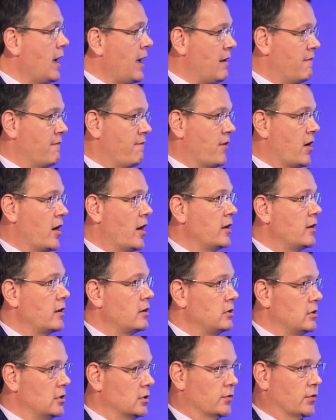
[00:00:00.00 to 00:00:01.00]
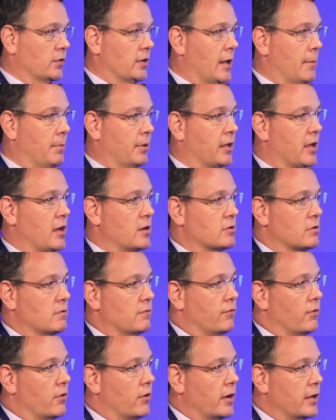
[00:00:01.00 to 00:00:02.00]
and find a useful application
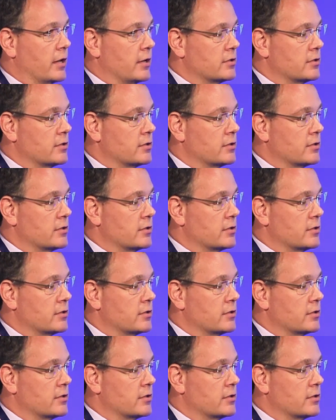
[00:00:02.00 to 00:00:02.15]
for it.